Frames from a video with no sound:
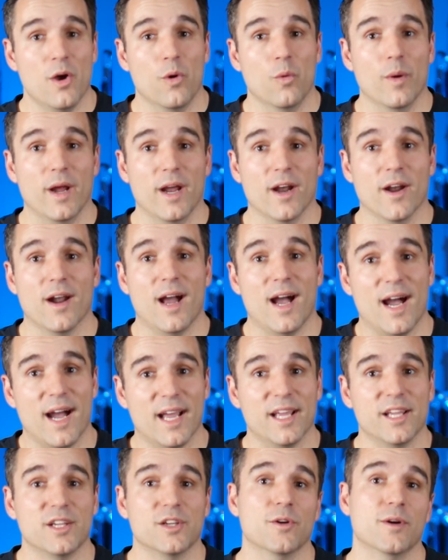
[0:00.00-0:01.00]
where
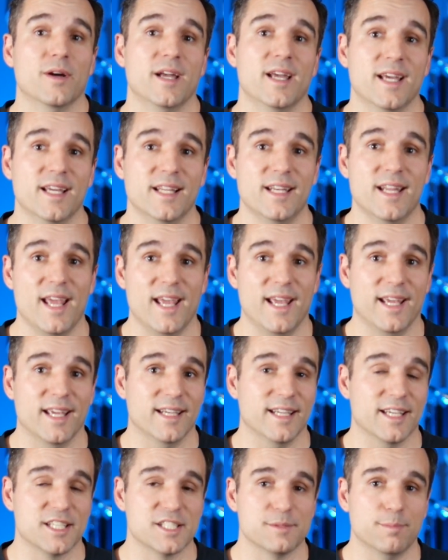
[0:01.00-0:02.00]
I go ahead
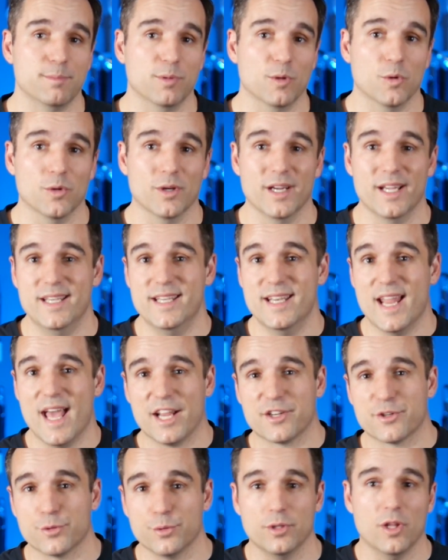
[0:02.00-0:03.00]
and explore a
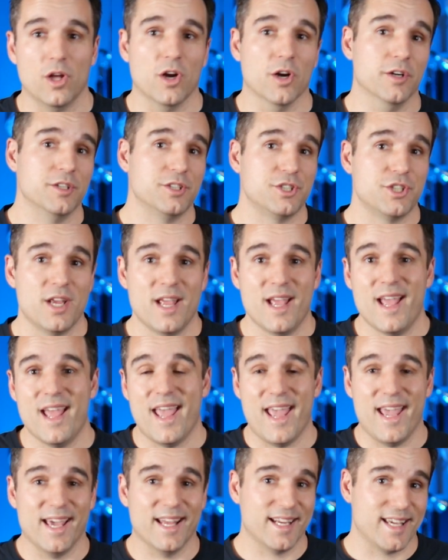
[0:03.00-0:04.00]
natural arch
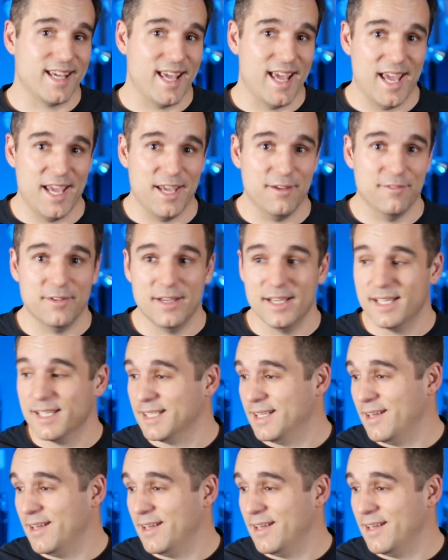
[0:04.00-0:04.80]
and a cave.